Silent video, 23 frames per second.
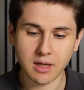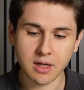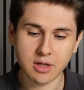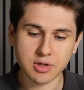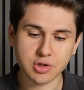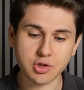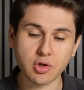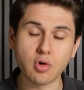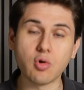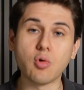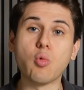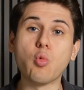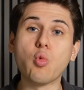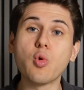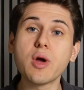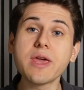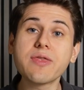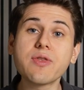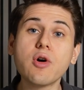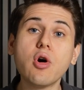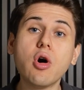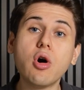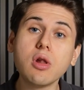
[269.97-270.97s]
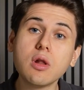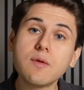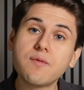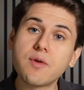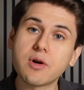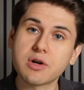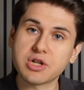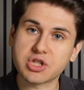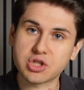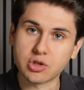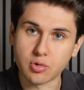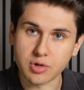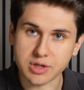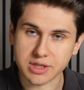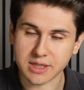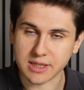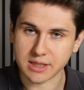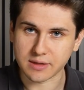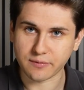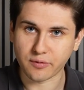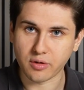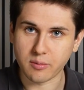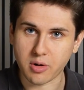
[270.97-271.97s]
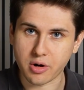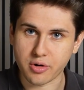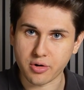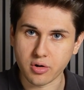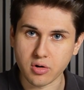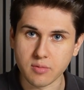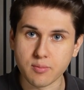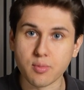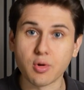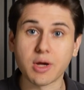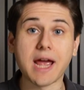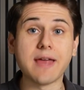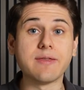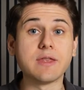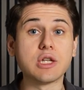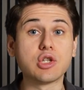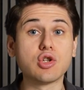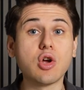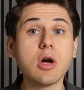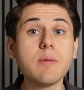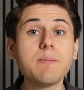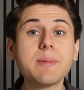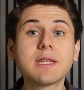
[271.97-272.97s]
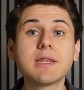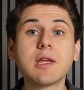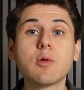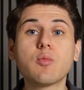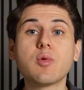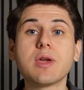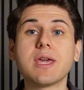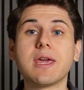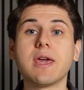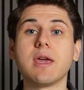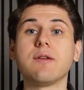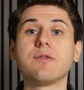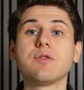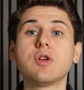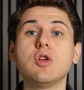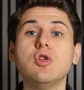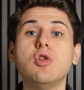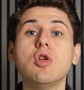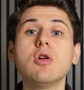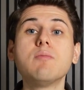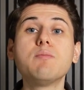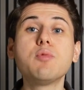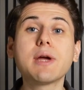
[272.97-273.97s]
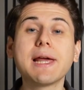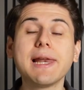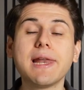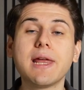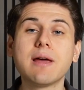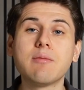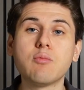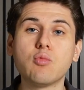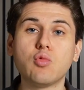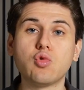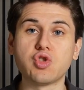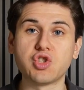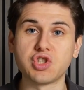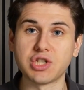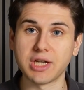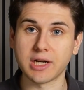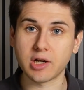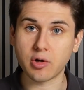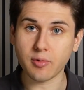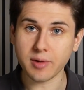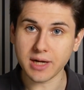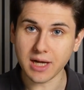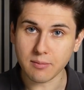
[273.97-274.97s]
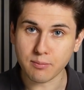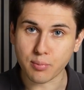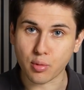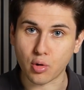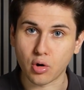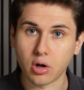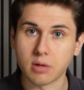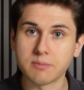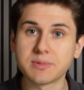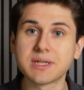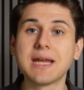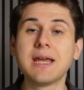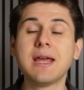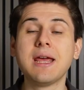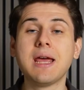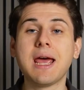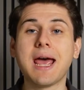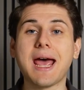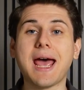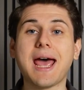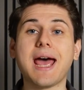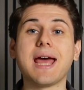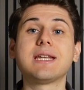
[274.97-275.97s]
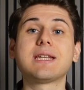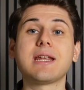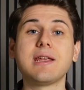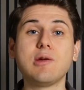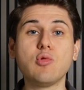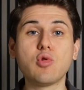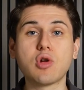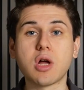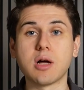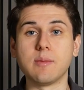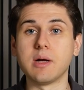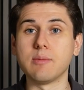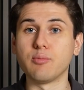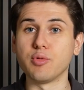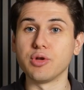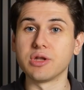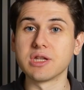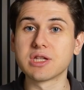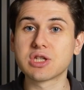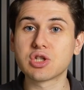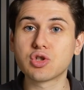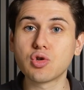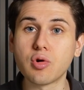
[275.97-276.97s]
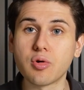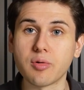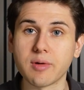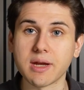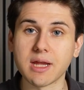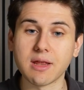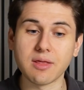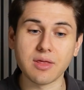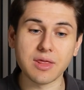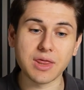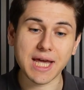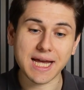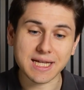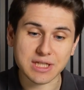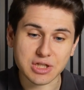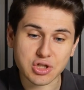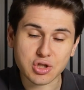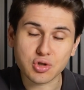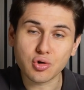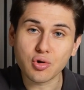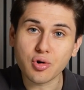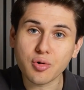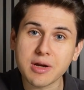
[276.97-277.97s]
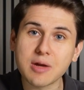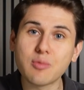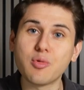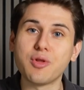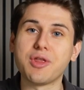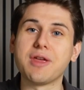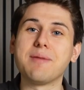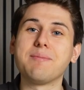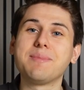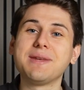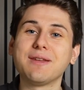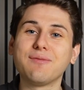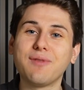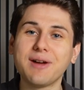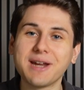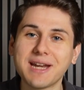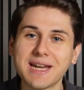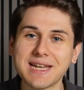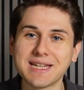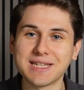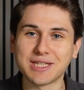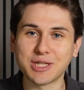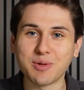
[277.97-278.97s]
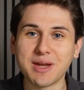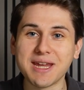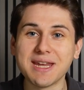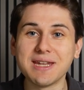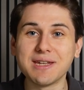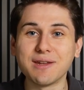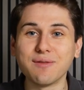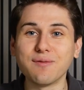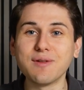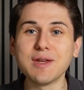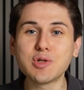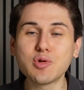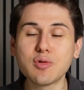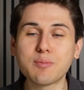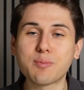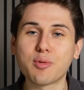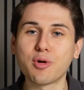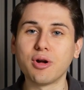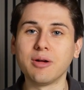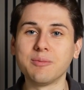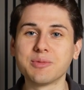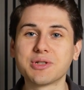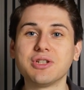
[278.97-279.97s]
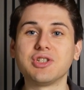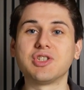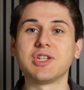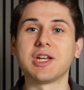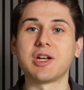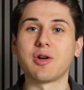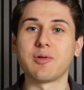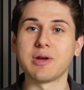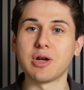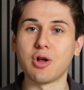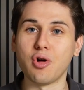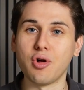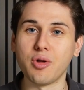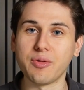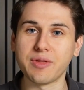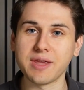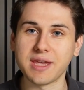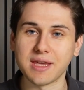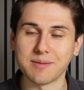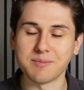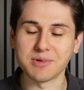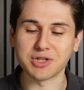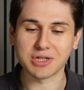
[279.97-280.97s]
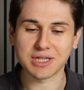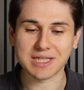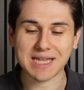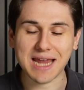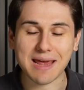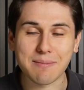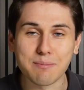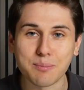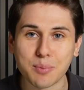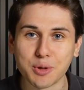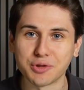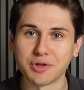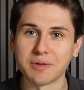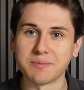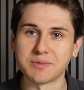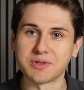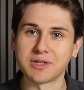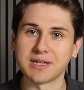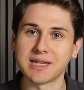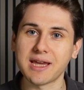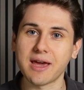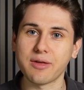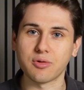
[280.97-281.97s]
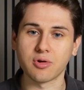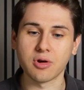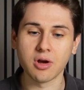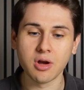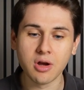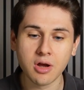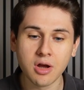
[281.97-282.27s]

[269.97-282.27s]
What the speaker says: So with all of our sources from our notebook and the topic that we gave, NotebookLM will generate a prompt and it will come up with a story. That story will then be divided into individual prompts to generate all the images and put them together.